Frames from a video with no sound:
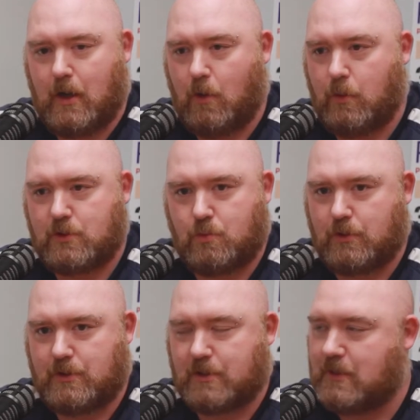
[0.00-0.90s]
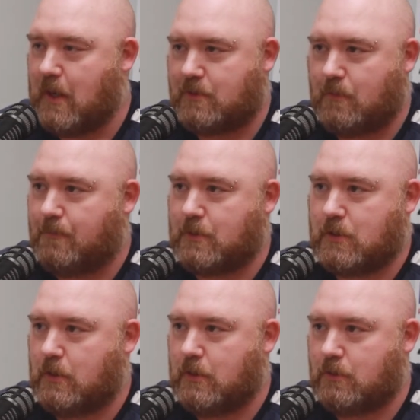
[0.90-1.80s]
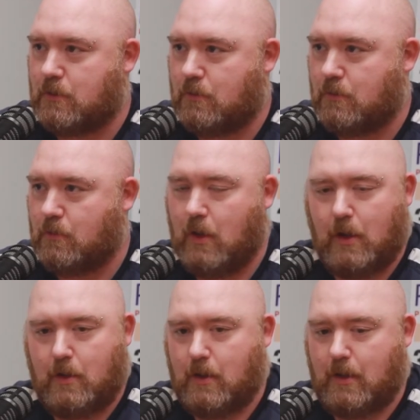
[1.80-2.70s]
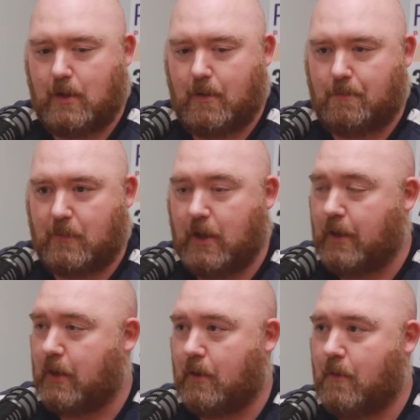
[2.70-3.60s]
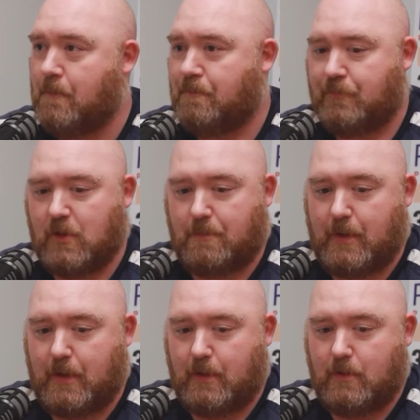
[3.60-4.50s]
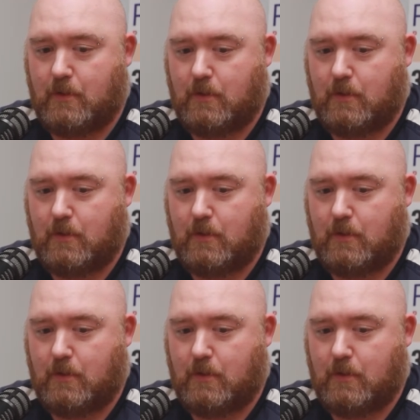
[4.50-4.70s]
which was just not sufficient into getting the bait